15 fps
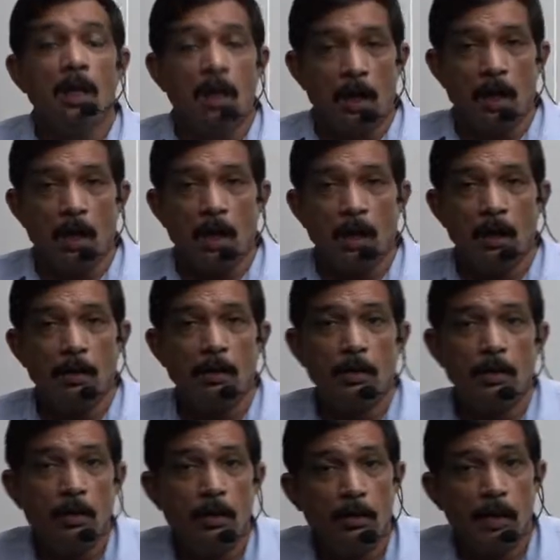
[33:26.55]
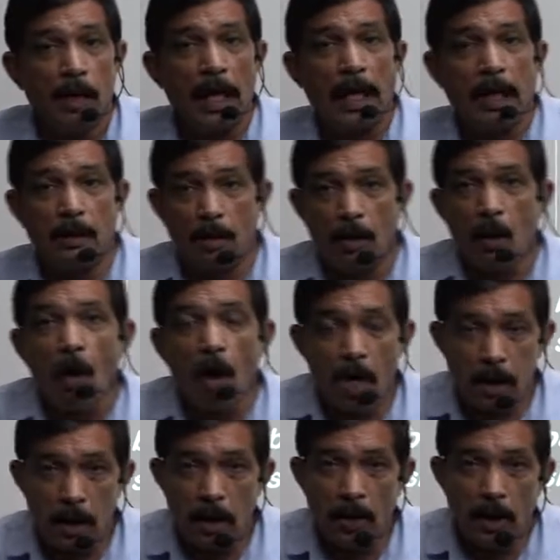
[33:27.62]
And
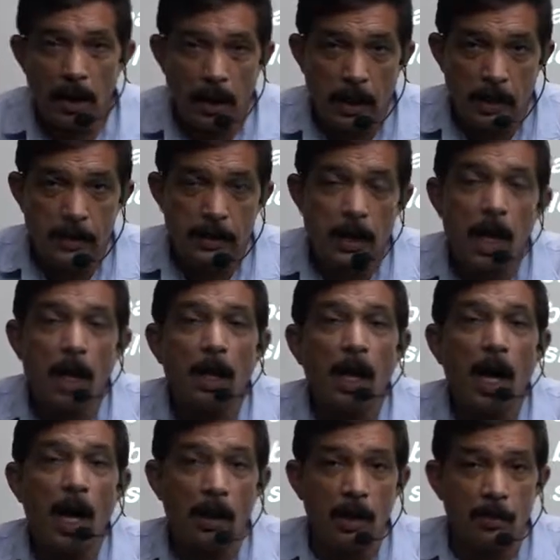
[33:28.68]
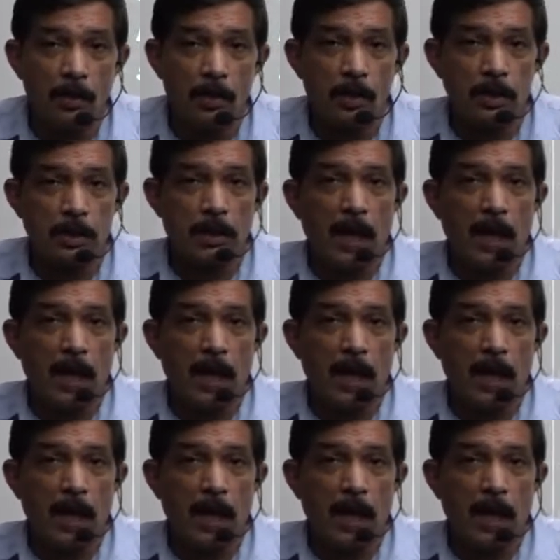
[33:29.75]
otter is a carnivorous